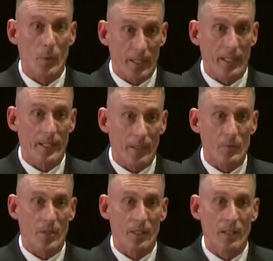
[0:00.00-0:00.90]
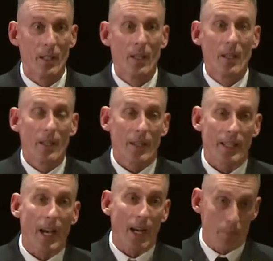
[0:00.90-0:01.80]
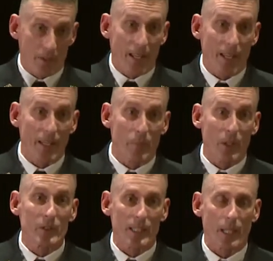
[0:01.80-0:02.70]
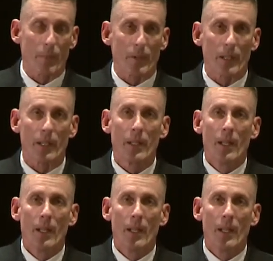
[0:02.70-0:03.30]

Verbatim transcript: when they get to come see the guy up in the head building up there.